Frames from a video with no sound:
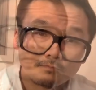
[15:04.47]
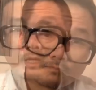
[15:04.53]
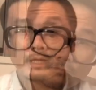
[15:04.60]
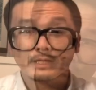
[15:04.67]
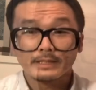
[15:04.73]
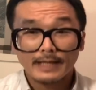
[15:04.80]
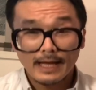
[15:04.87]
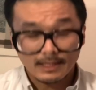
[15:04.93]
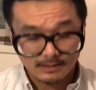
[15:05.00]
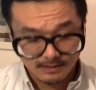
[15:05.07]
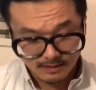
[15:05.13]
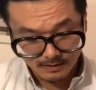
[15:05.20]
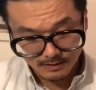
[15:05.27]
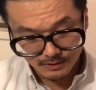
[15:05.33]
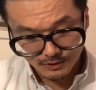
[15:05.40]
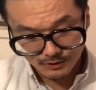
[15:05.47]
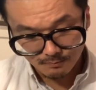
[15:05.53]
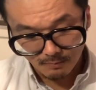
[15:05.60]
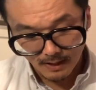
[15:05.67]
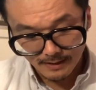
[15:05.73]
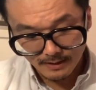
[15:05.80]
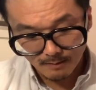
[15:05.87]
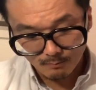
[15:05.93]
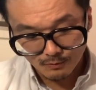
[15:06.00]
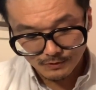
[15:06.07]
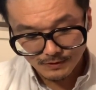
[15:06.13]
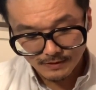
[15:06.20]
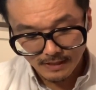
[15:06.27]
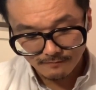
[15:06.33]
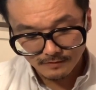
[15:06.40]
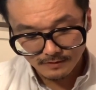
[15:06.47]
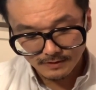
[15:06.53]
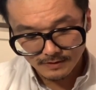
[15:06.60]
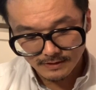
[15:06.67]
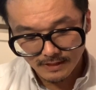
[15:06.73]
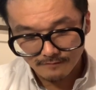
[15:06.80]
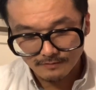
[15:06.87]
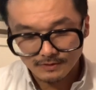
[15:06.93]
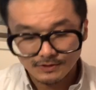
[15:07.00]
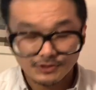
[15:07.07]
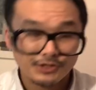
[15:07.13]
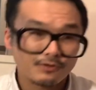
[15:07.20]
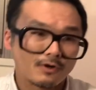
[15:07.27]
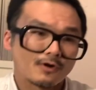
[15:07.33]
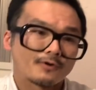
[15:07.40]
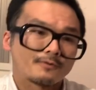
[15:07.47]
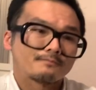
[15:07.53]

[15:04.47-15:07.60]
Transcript: Next, spine number 770.